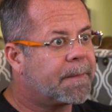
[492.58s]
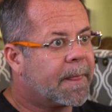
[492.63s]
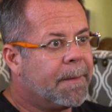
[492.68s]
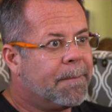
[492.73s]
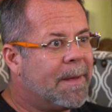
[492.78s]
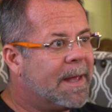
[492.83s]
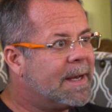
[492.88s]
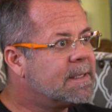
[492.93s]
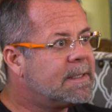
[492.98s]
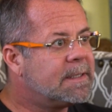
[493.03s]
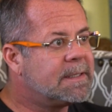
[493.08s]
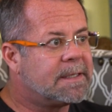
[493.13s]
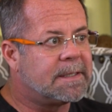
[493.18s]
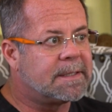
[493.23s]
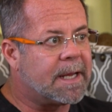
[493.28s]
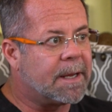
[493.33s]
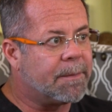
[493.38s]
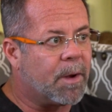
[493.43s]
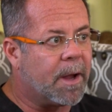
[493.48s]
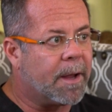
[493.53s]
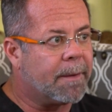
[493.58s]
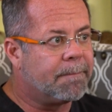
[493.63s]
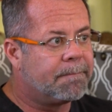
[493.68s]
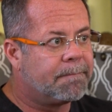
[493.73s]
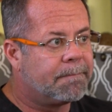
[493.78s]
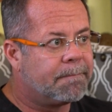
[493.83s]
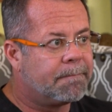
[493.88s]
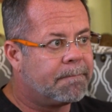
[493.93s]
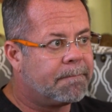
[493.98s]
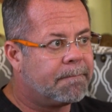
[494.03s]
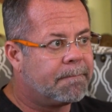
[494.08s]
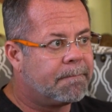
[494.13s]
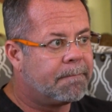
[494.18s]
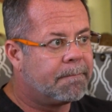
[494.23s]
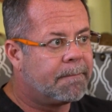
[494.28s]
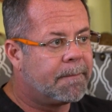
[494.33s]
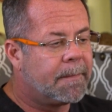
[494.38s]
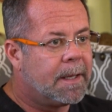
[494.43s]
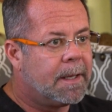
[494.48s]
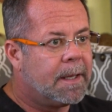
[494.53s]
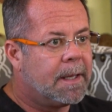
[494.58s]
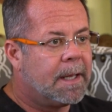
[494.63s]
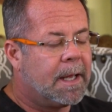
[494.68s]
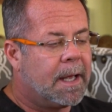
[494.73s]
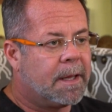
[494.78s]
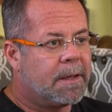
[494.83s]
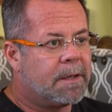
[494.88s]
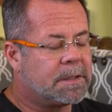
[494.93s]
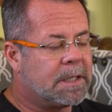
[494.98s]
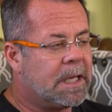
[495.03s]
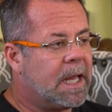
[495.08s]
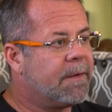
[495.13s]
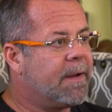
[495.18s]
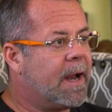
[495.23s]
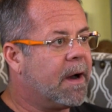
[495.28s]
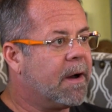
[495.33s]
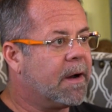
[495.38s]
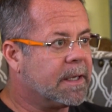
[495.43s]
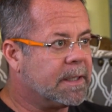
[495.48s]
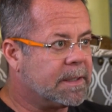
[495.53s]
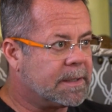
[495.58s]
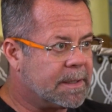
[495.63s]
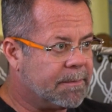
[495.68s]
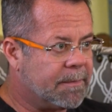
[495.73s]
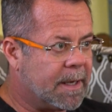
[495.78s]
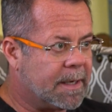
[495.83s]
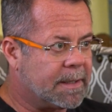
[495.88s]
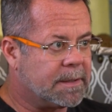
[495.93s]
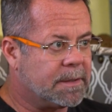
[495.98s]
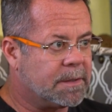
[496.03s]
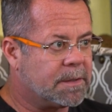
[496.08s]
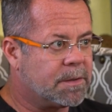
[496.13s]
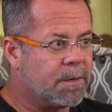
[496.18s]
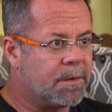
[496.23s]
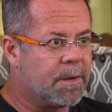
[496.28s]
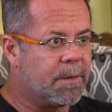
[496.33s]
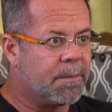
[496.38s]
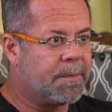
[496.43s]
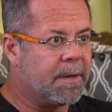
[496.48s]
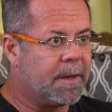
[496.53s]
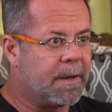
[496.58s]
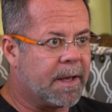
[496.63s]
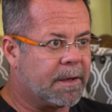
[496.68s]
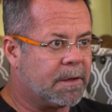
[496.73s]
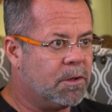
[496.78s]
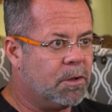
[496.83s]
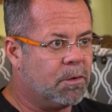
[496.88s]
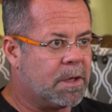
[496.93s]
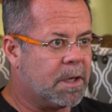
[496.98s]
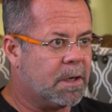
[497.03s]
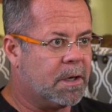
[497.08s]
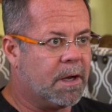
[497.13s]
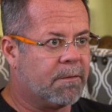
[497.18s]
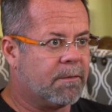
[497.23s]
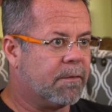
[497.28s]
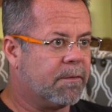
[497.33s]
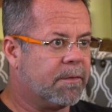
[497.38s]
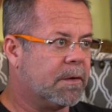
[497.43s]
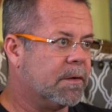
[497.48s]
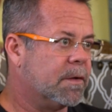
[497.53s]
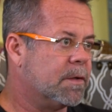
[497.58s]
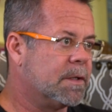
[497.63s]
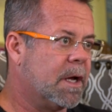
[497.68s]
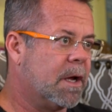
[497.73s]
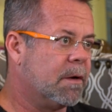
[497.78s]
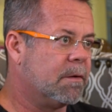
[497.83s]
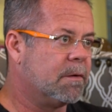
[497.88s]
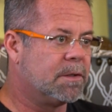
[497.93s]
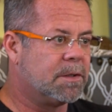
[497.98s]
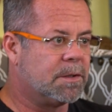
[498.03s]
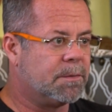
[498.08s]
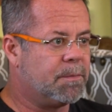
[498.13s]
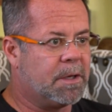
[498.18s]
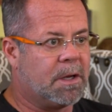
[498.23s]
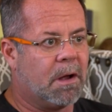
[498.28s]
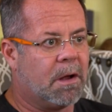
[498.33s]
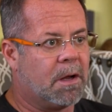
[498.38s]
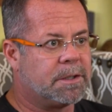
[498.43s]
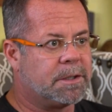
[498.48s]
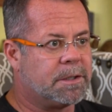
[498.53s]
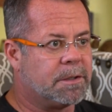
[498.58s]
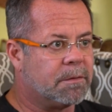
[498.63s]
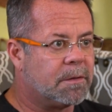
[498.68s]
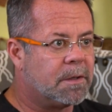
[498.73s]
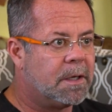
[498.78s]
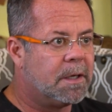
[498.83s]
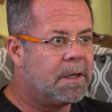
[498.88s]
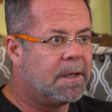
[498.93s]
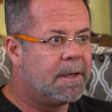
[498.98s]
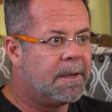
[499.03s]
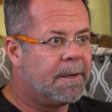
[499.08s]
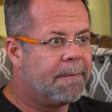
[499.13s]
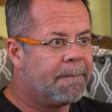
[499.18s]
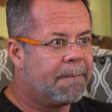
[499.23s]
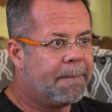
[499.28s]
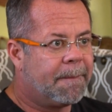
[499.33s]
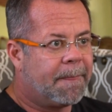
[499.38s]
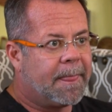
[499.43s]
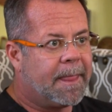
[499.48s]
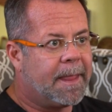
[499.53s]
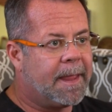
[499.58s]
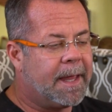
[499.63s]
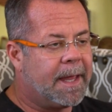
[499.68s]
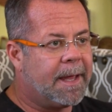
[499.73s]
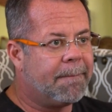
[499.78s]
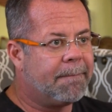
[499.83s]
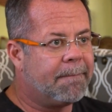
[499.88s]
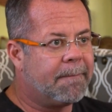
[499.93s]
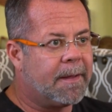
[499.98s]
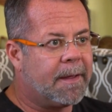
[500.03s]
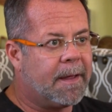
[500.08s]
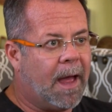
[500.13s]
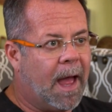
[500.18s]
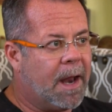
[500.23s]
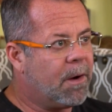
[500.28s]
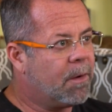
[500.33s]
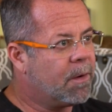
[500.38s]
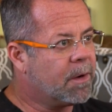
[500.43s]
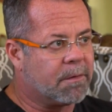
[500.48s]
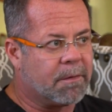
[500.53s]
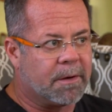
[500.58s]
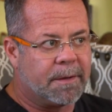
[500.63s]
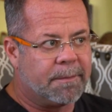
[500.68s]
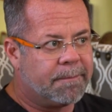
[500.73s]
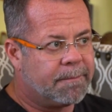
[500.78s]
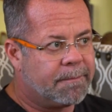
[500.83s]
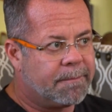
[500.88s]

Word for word: Medicine's the same way there's a lot of arrogance in medicine. So they'll be like, you can never figure this out. This is beyond you. I don't agree.